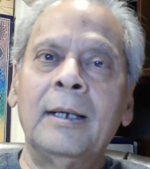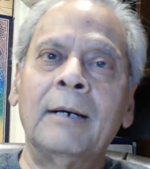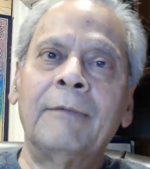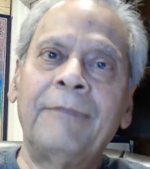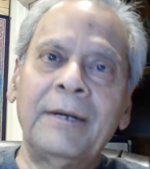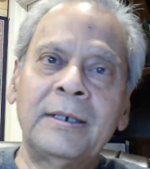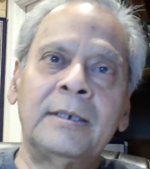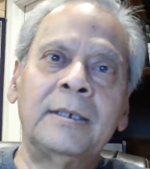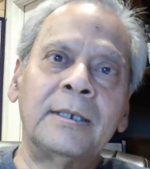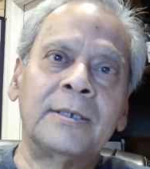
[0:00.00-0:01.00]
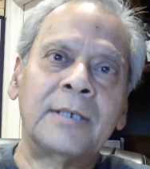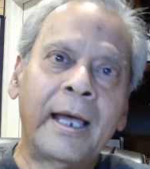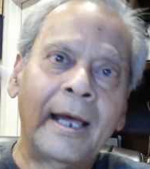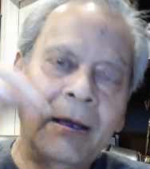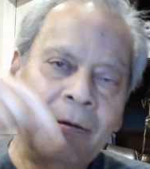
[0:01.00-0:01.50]
affect
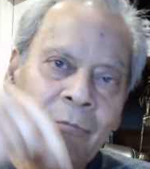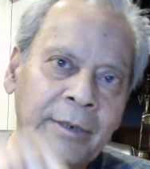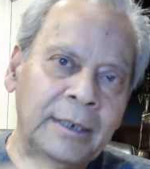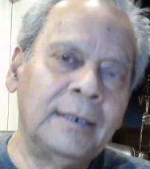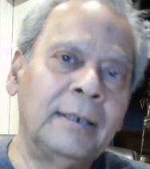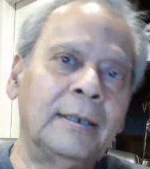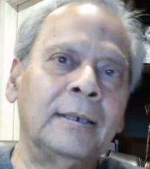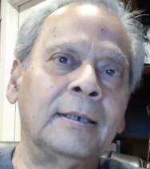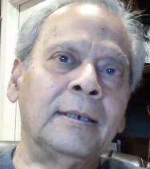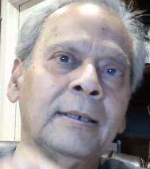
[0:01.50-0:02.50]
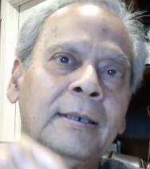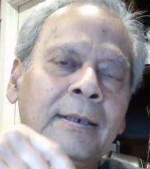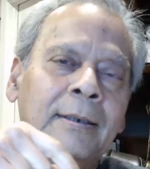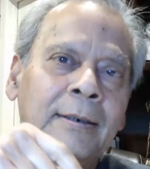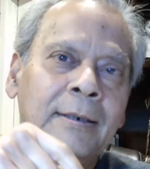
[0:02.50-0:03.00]
desire we
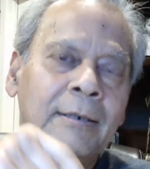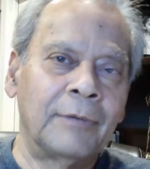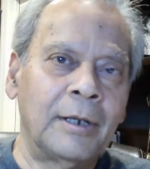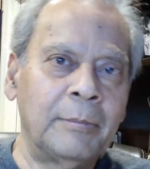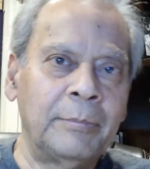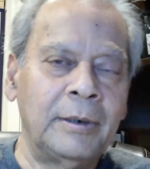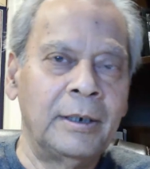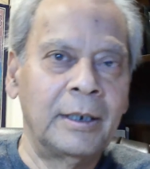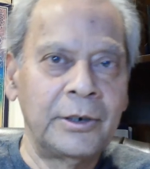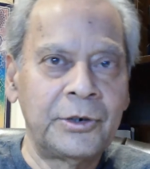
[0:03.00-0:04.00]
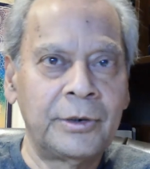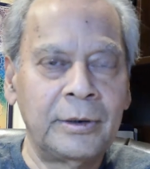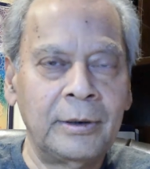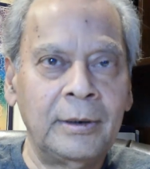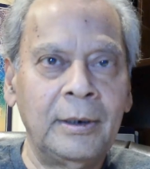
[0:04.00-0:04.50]
develop, nourish,
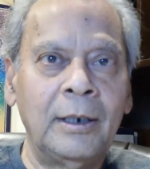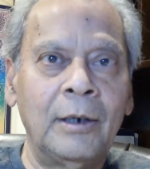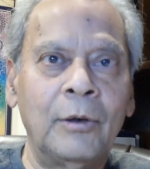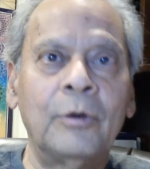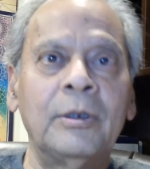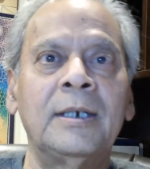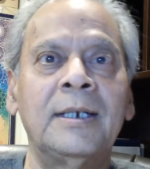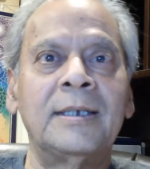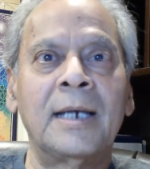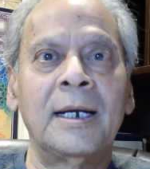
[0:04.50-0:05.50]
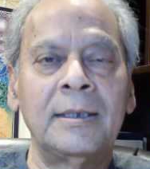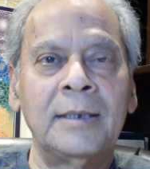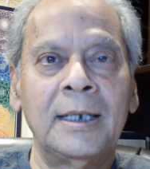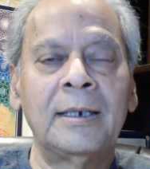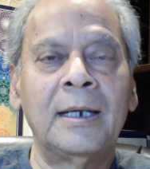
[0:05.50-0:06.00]
or the desire
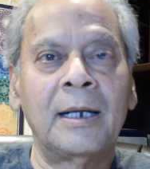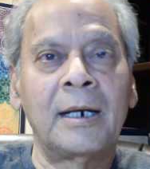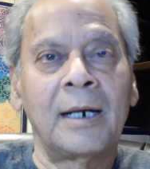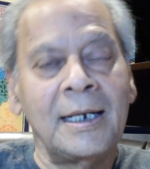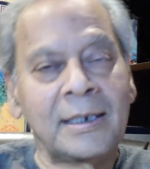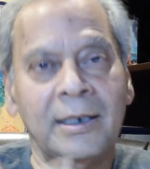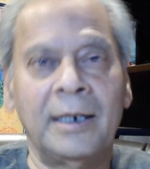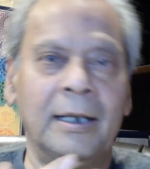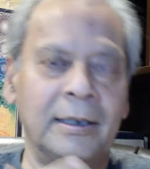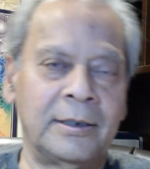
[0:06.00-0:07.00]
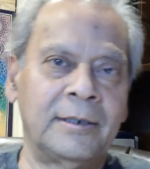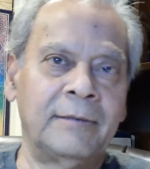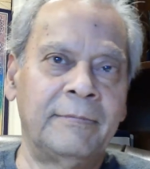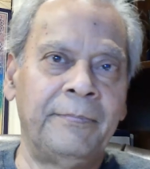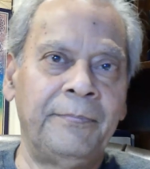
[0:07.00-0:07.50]
that arise in us.
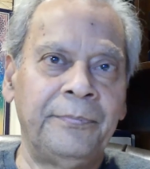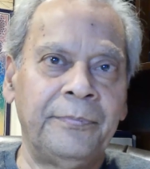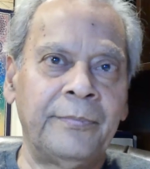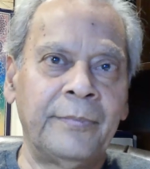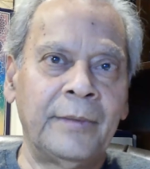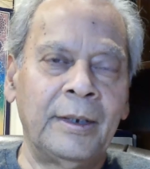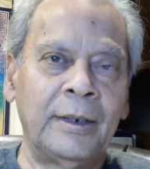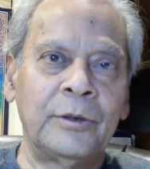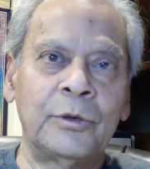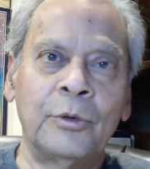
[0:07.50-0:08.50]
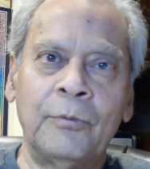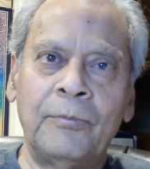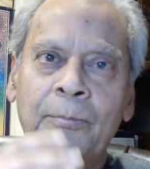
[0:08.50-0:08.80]
So